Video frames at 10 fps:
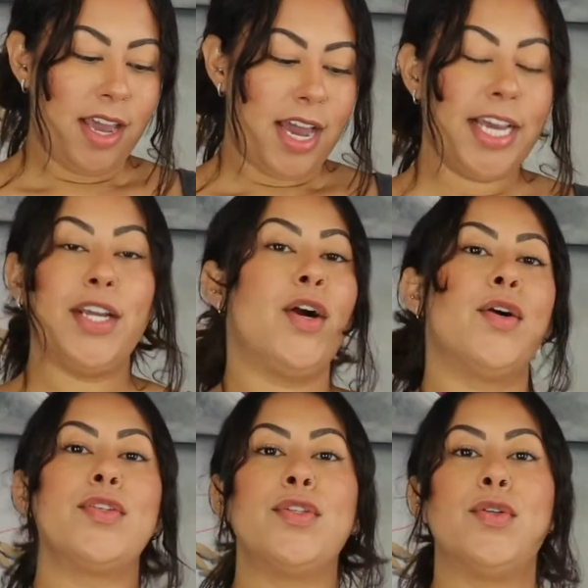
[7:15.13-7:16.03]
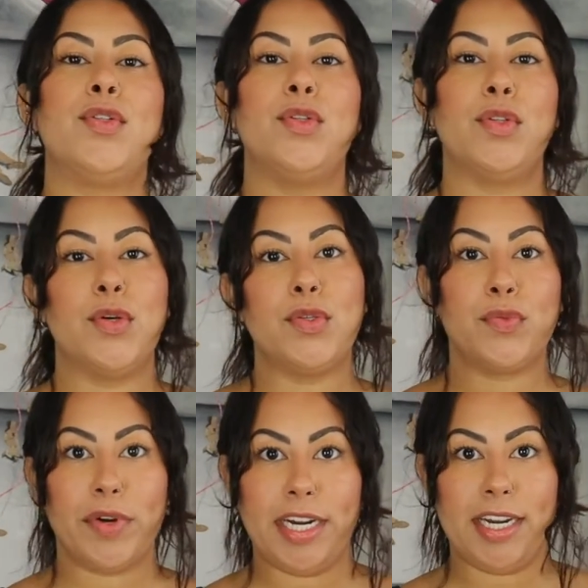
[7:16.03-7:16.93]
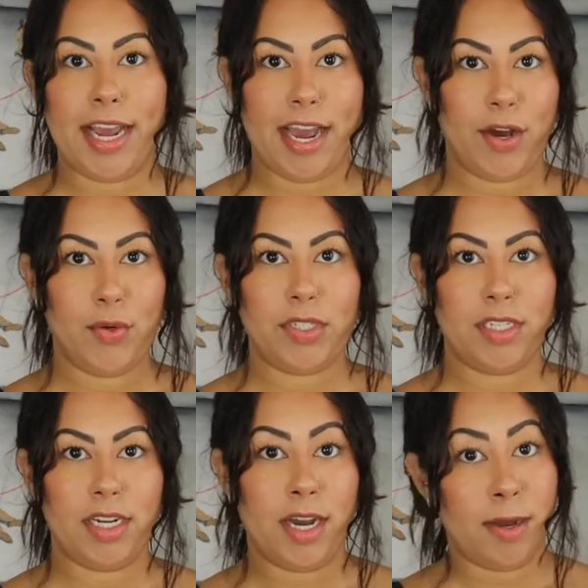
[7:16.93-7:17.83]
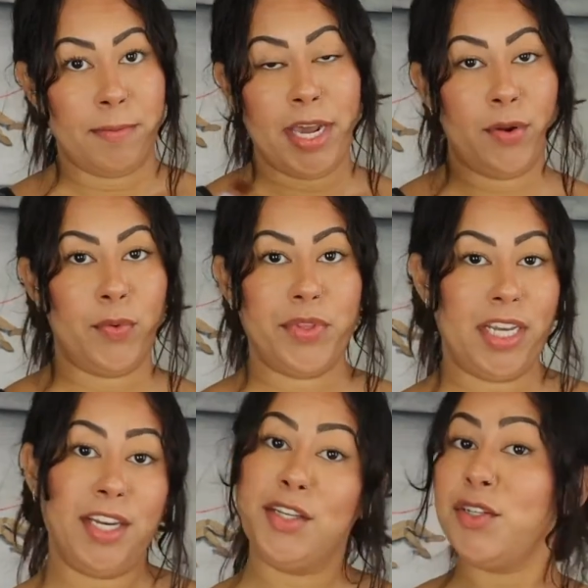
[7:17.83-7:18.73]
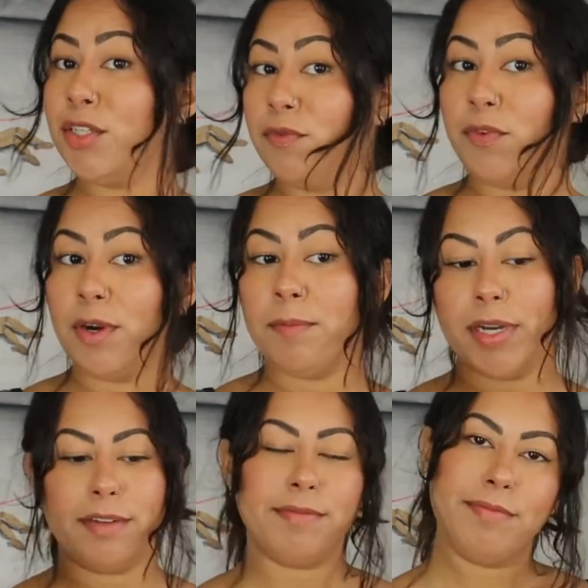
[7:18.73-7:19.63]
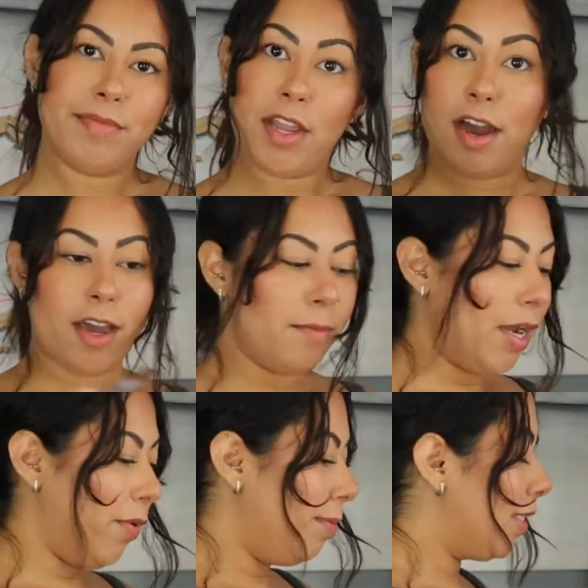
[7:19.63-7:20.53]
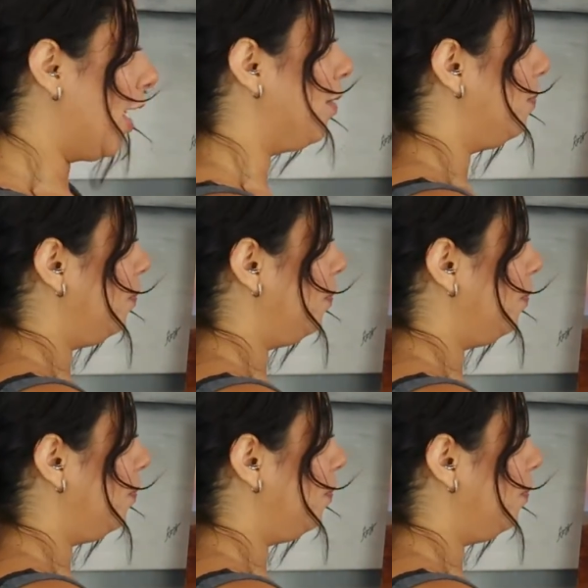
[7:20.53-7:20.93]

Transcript: I can also do those written out, not only in YouTube form, but on my website.